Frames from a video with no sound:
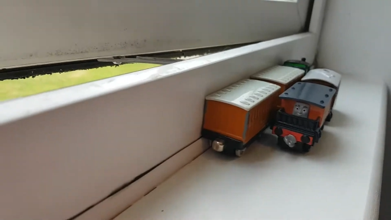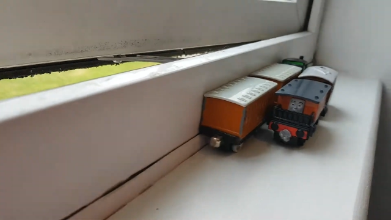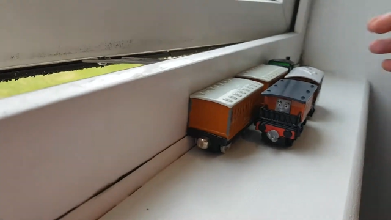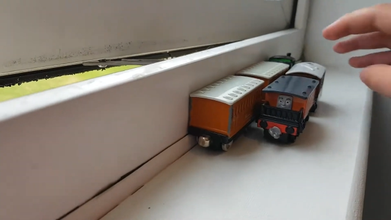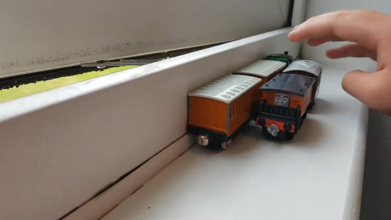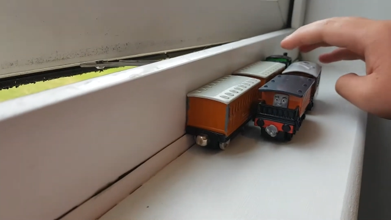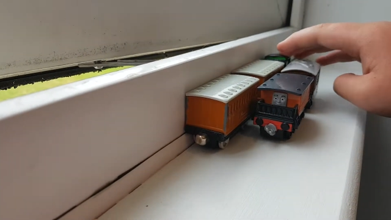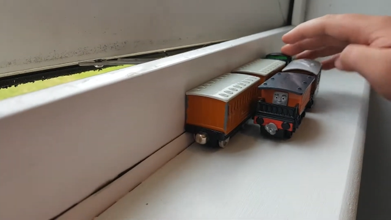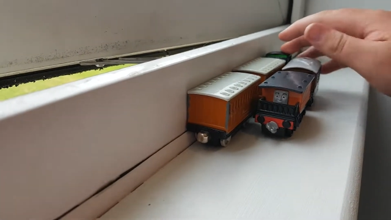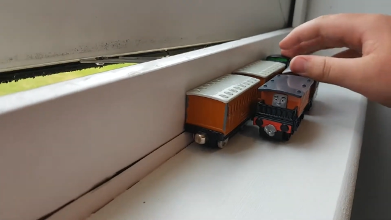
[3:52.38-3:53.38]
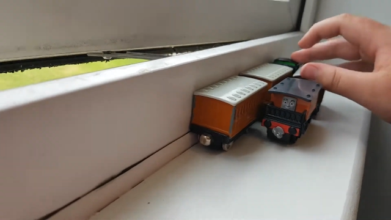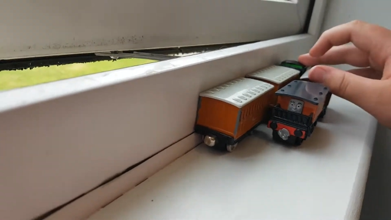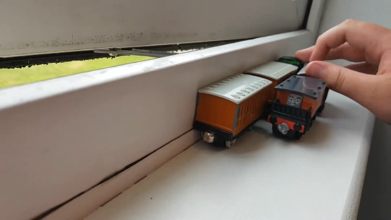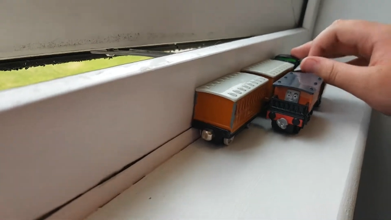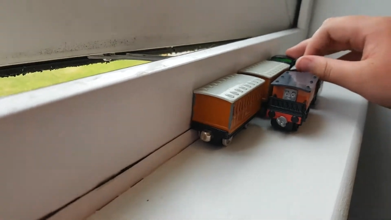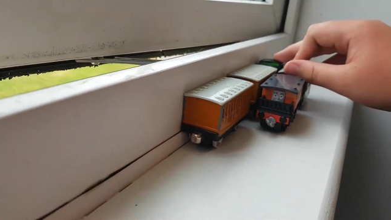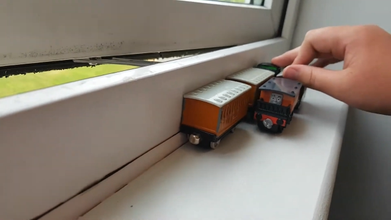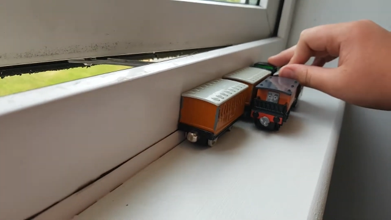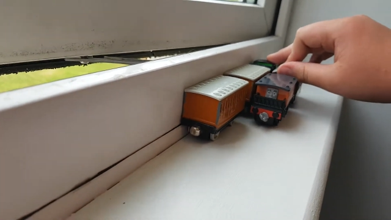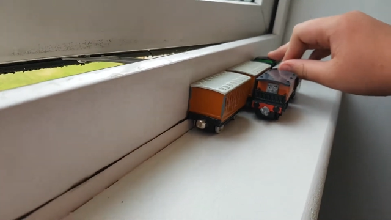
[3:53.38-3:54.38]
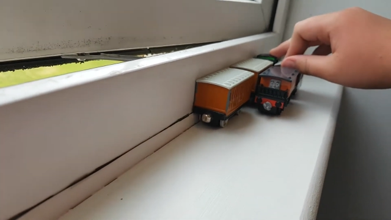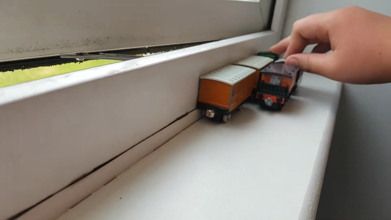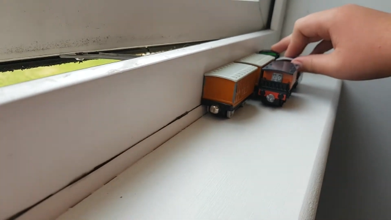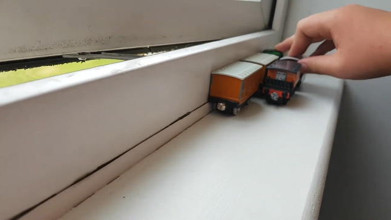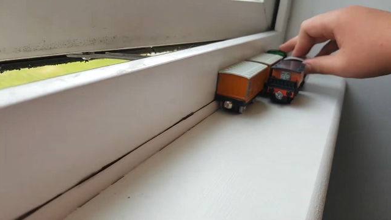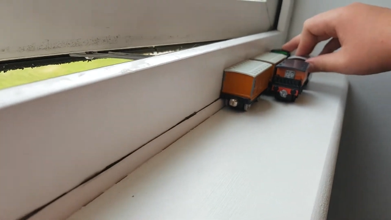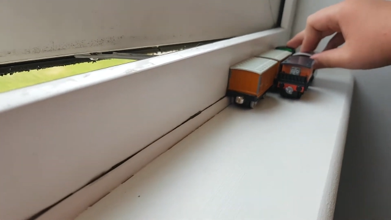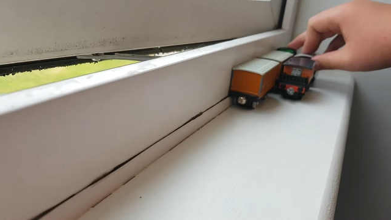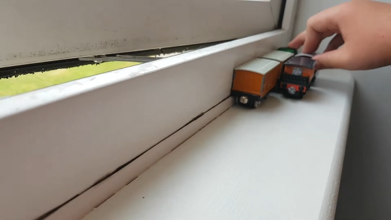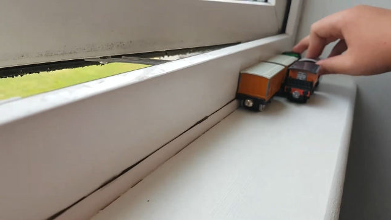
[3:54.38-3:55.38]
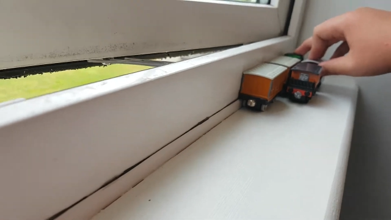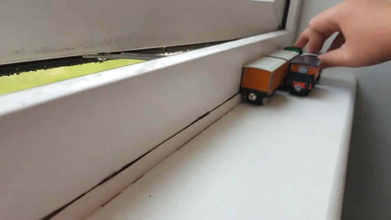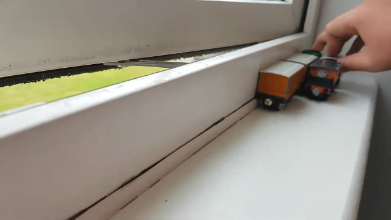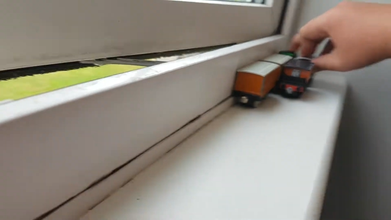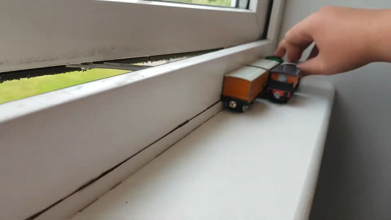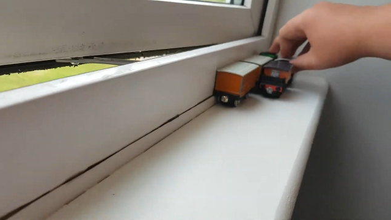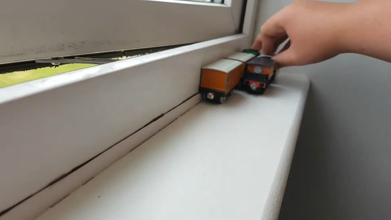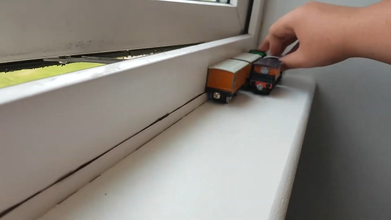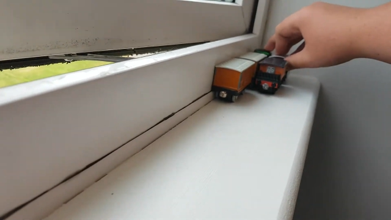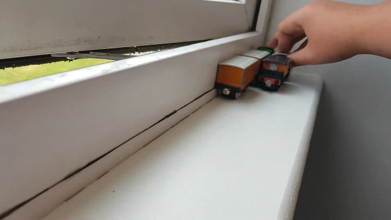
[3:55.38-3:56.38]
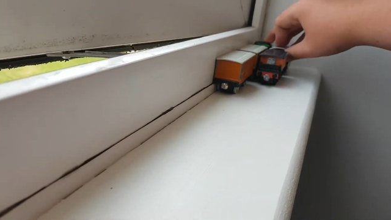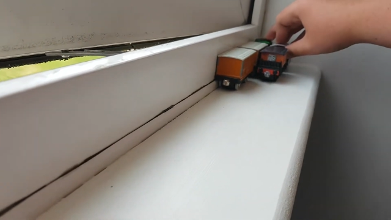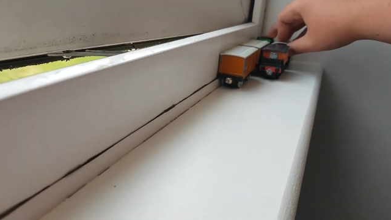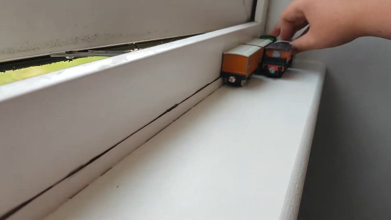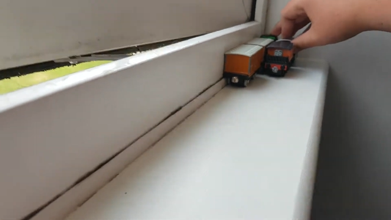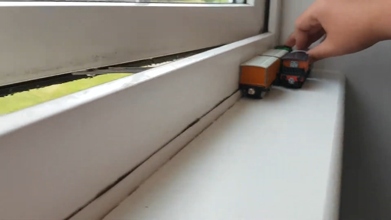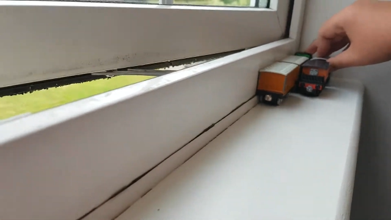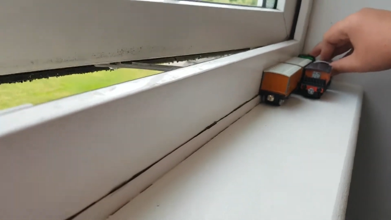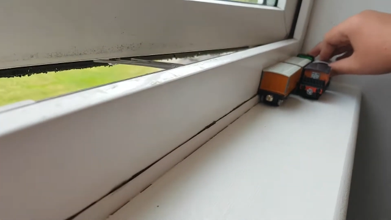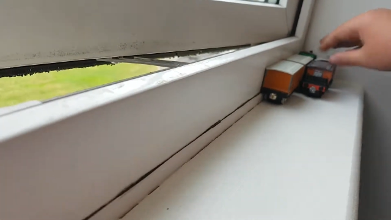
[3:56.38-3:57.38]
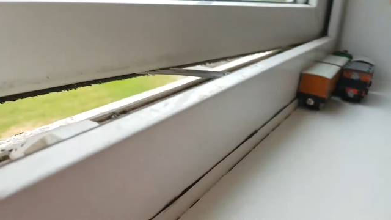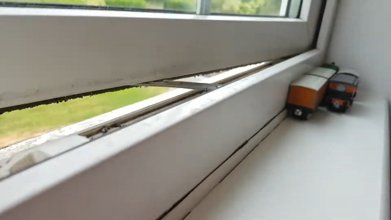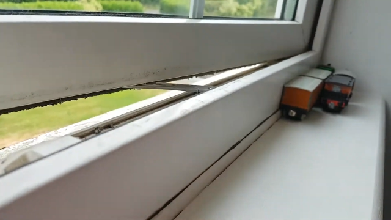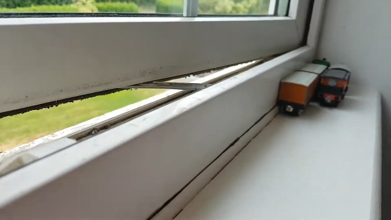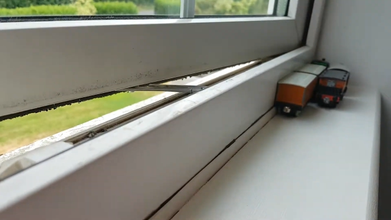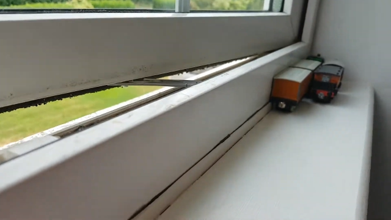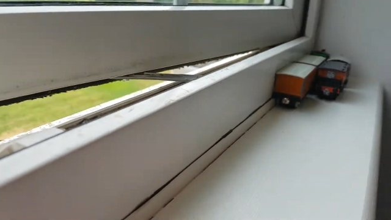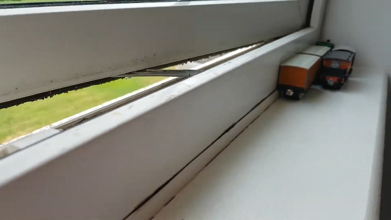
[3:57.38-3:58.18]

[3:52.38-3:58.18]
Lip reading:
Nobody's mouth can be seen.